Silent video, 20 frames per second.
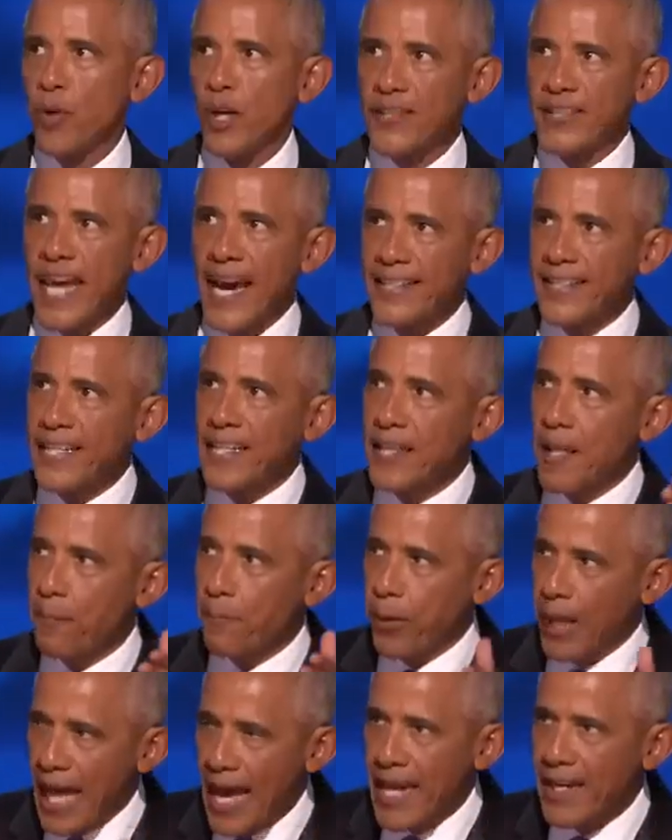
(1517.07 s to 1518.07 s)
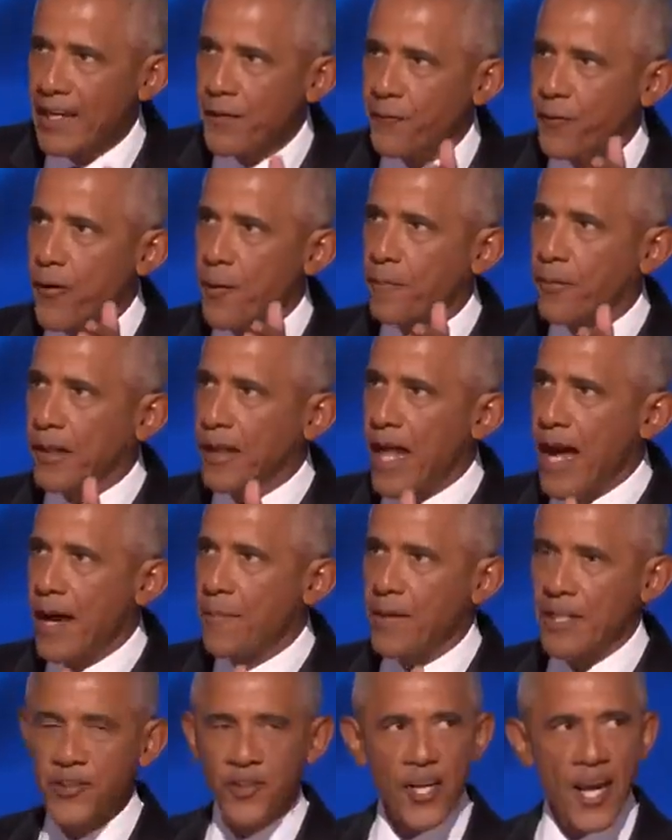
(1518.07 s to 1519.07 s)
protecting the planet from
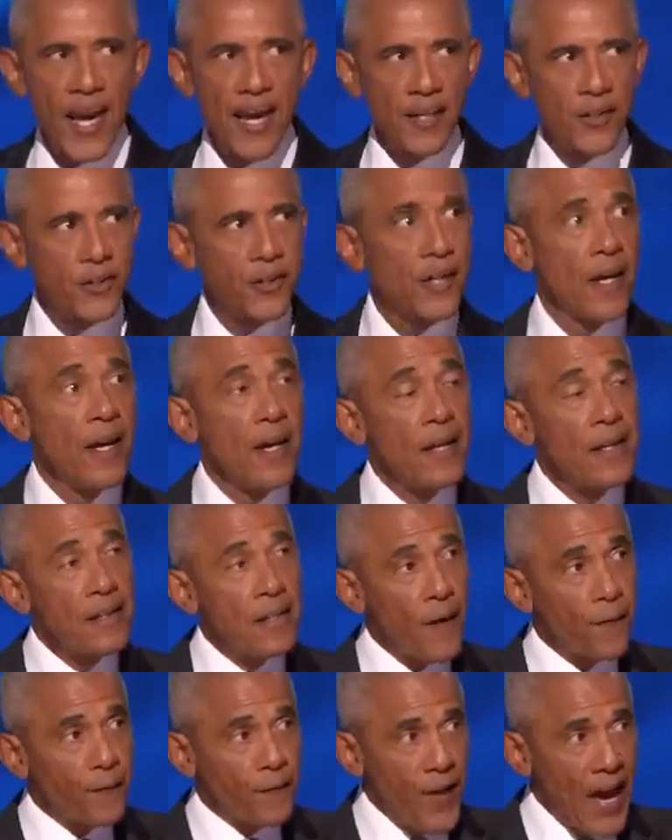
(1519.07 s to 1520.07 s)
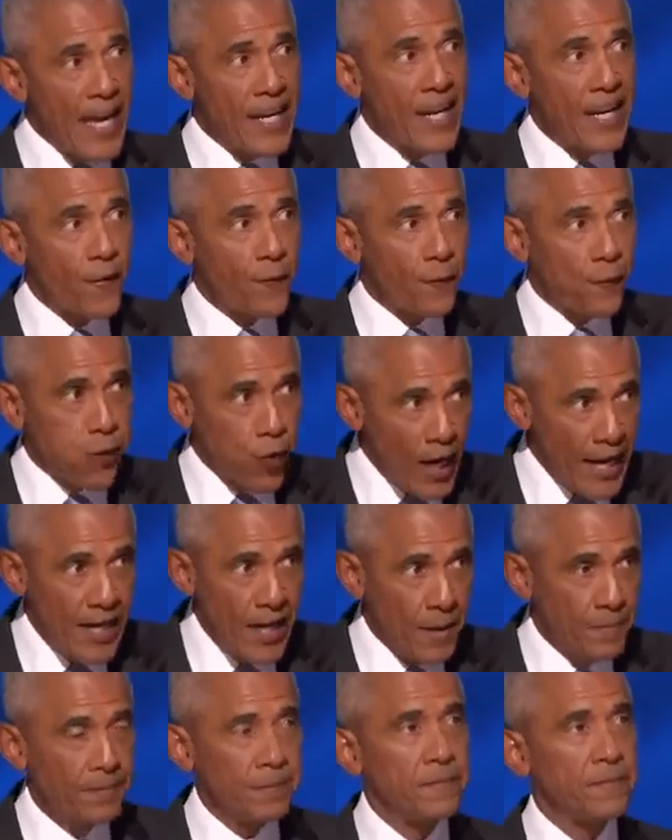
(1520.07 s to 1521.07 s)
climate change, defending
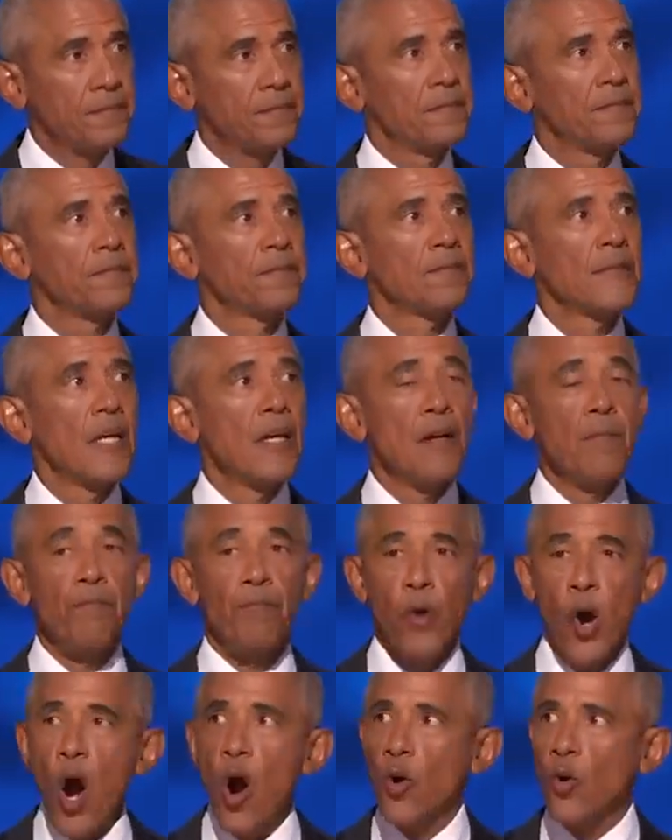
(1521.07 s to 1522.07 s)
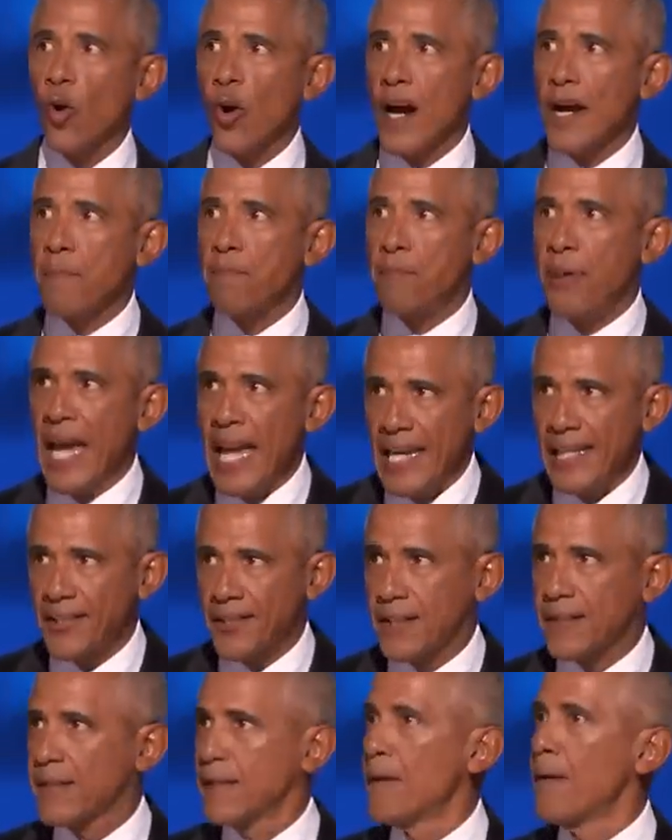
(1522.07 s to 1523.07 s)
freedom, brokering
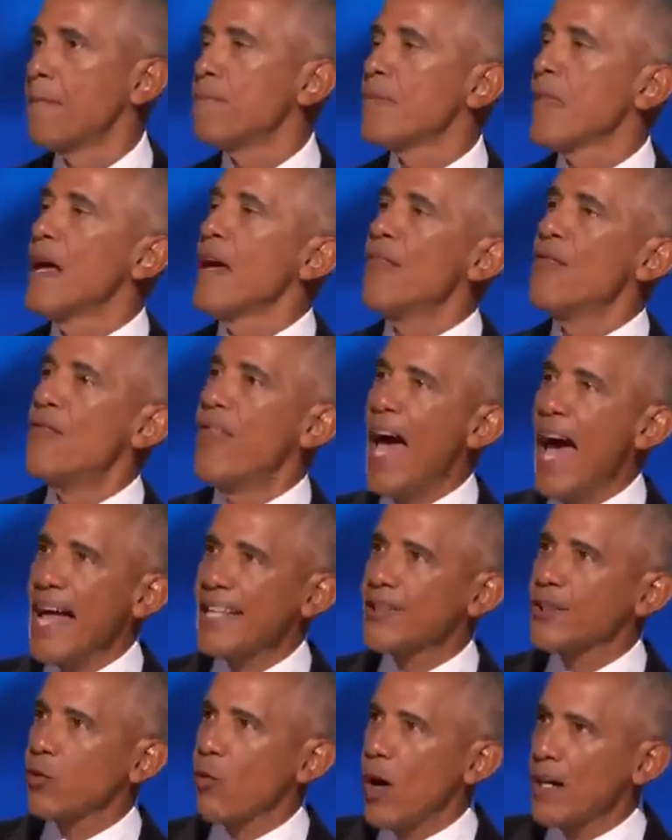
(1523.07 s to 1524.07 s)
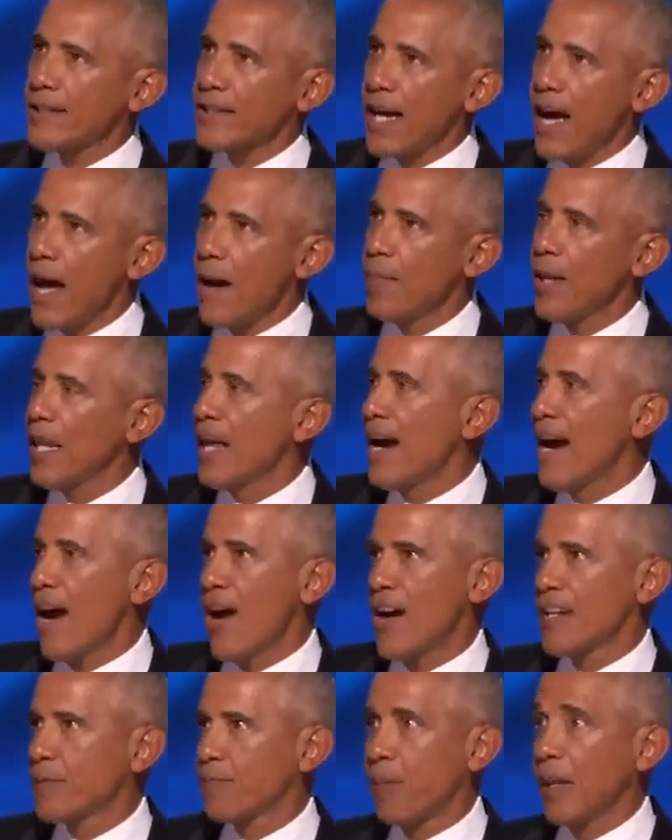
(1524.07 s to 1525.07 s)
peace. That's what Kamala
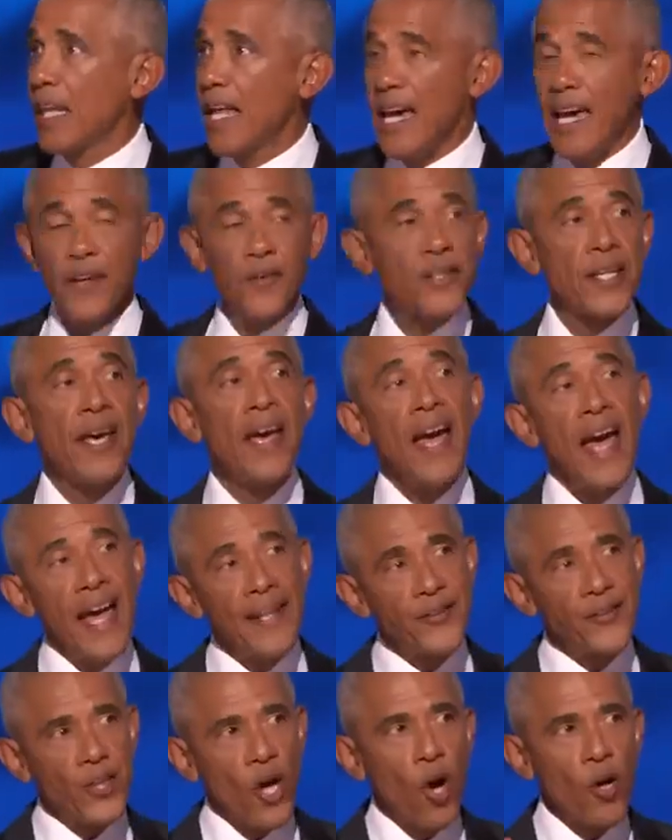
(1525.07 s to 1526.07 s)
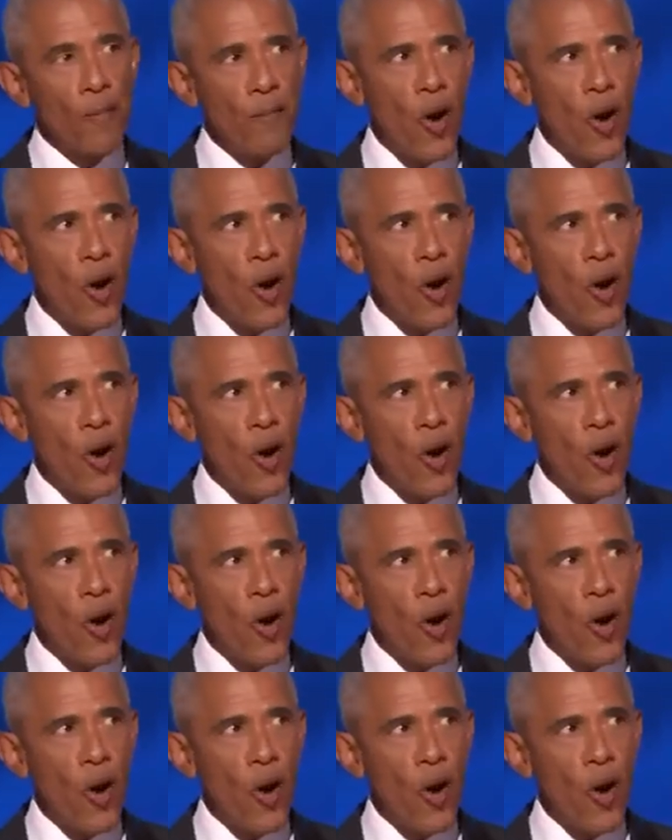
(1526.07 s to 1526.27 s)
Harris believes, and so do